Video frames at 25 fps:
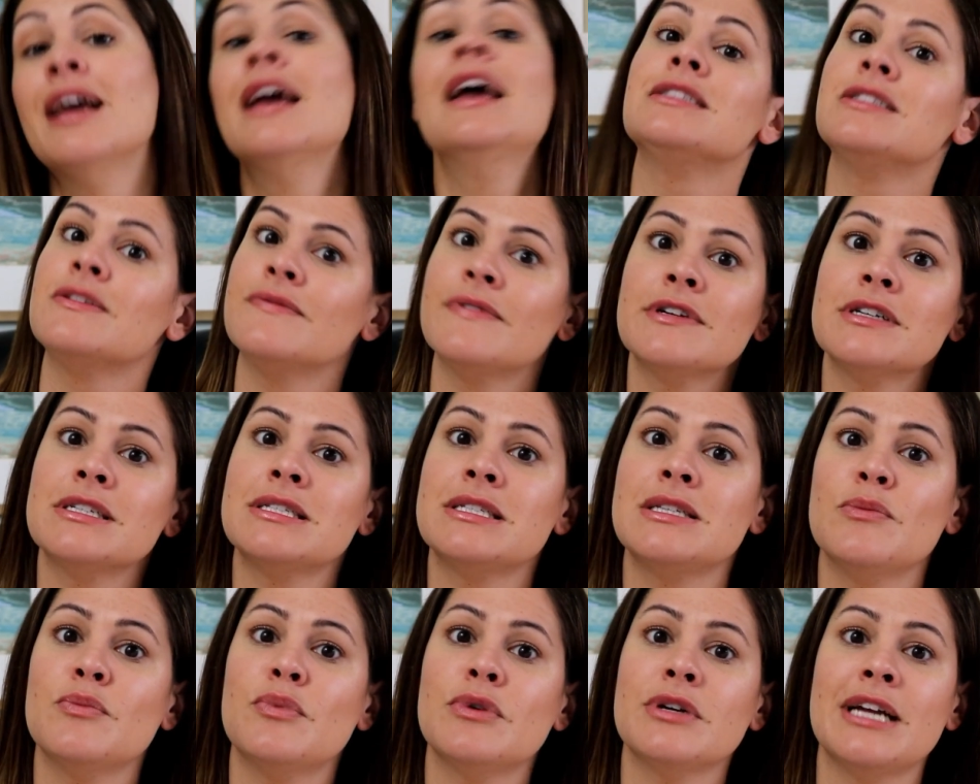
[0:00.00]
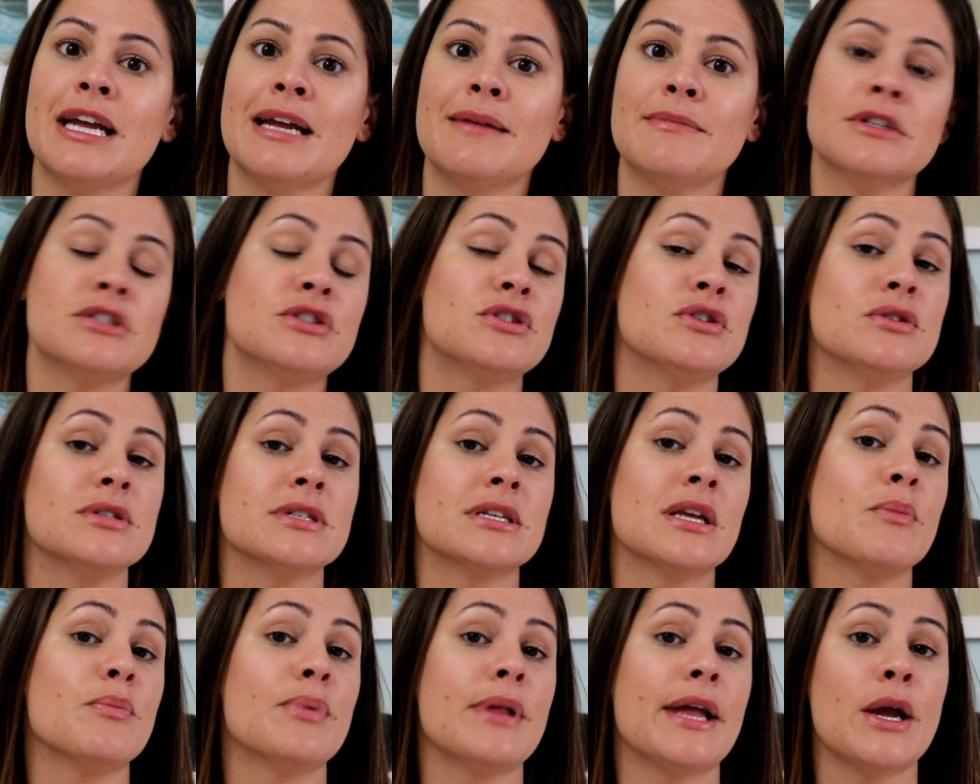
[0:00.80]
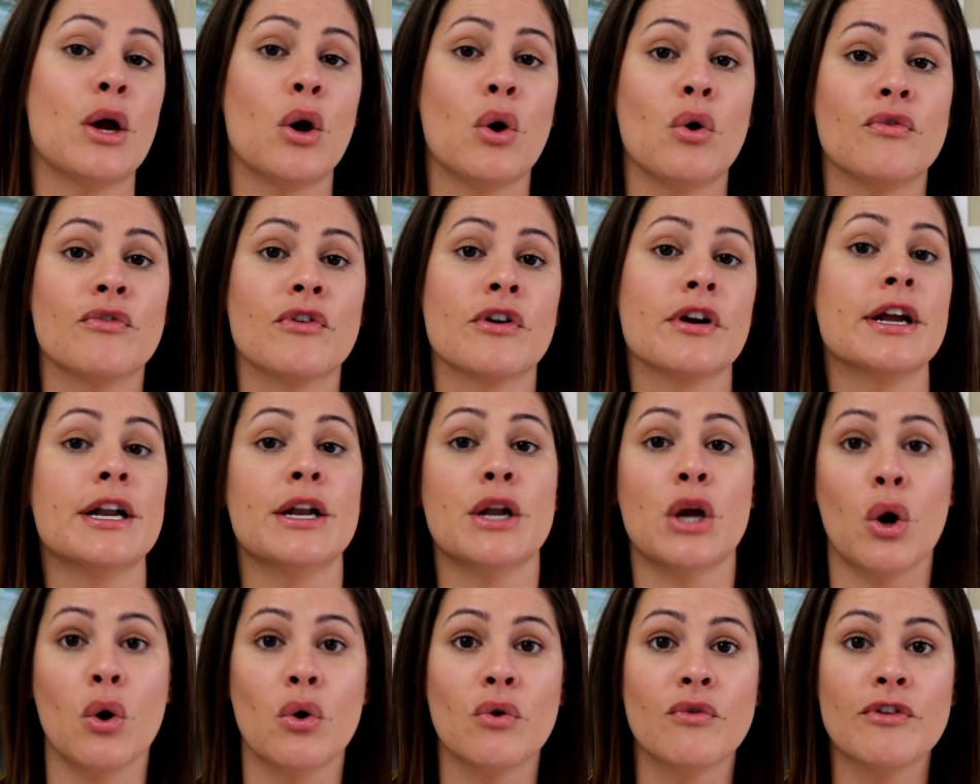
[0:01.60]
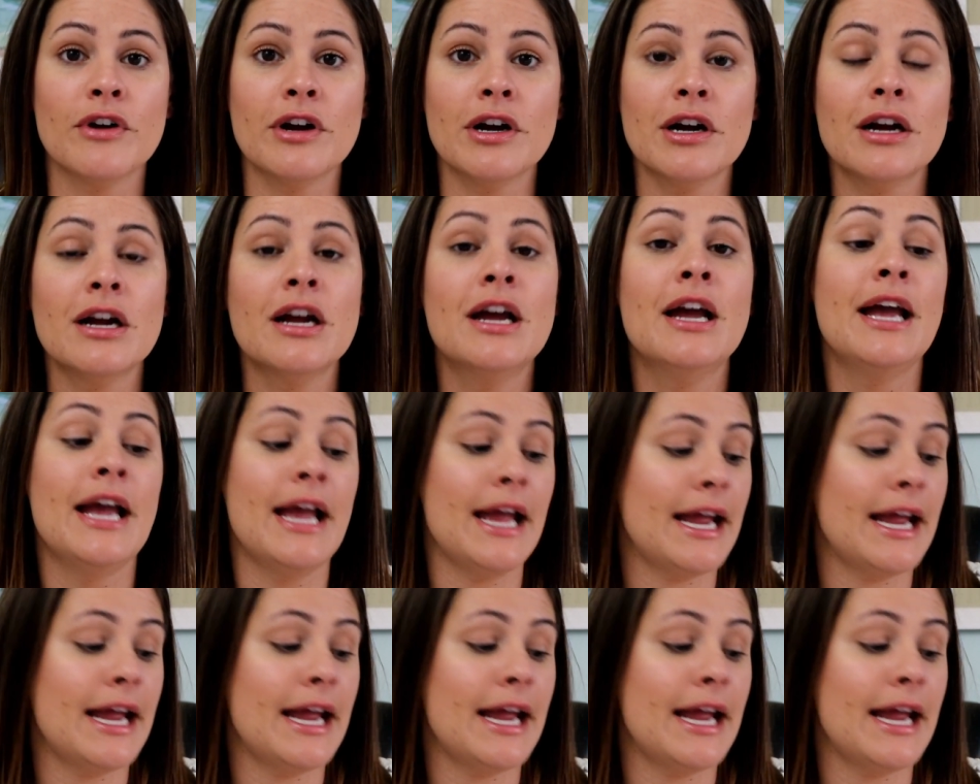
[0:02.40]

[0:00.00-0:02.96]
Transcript: It's a very simple game that students can play over and over,